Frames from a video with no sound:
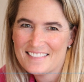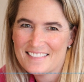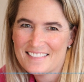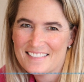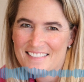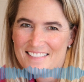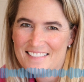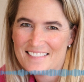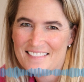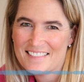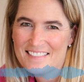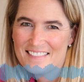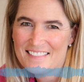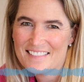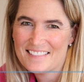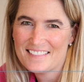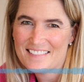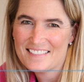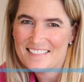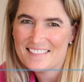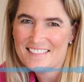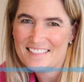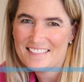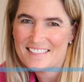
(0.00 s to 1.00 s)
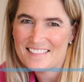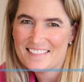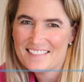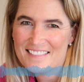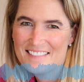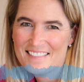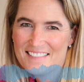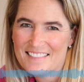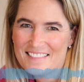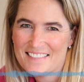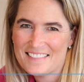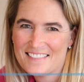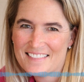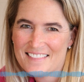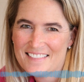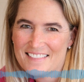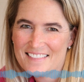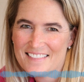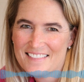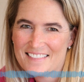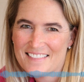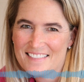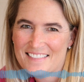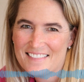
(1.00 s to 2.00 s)
on a break between startups
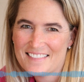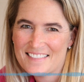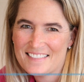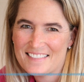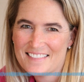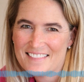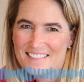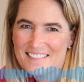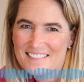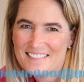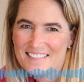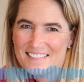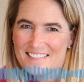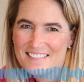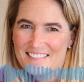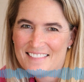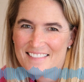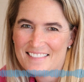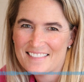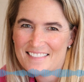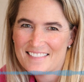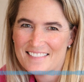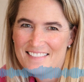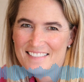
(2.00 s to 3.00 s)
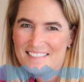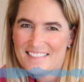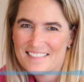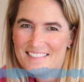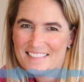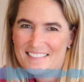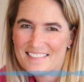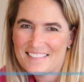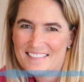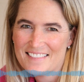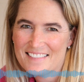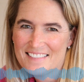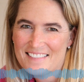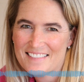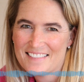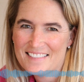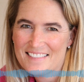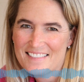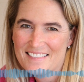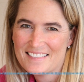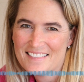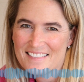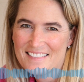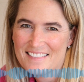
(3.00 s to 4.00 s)
many years later, I decided I wanted
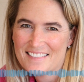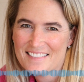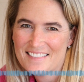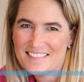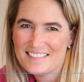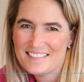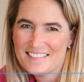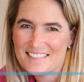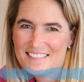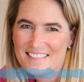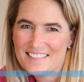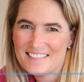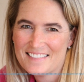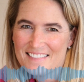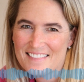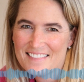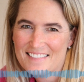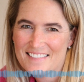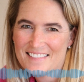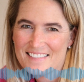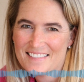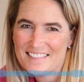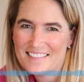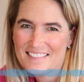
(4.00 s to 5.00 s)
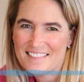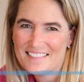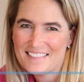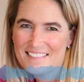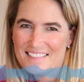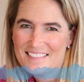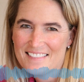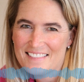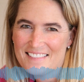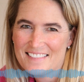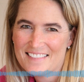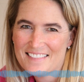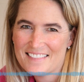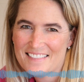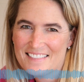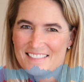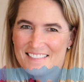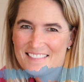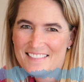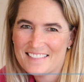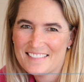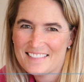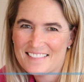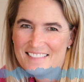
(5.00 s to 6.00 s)
to get down my family's story.
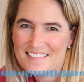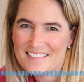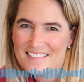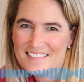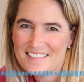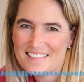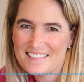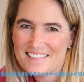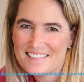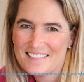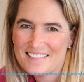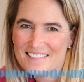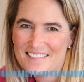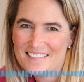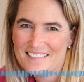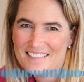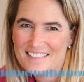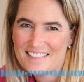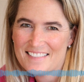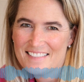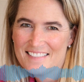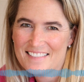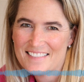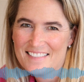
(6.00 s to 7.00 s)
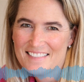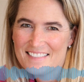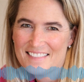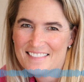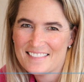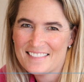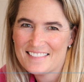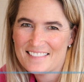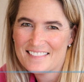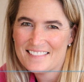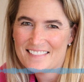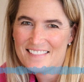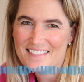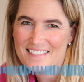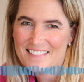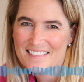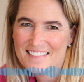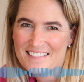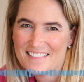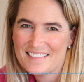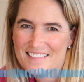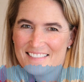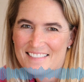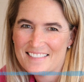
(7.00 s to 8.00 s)
So I wrote a family memoir
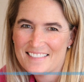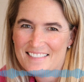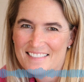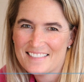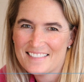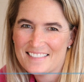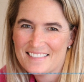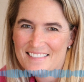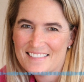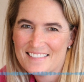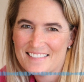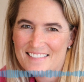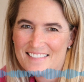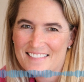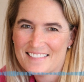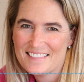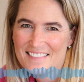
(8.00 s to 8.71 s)
purely as a personal